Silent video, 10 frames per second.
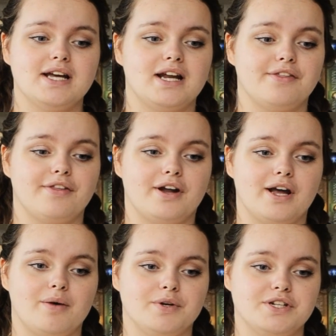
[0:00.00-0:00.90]
and I thought
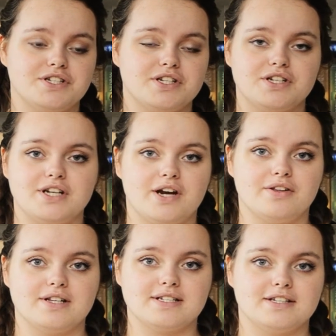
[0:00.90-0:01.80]
I would just
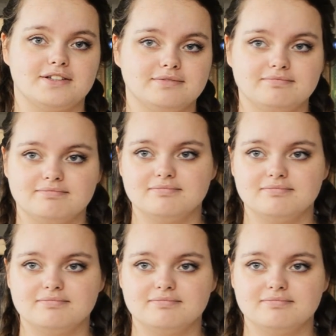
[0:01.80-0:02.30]
share this little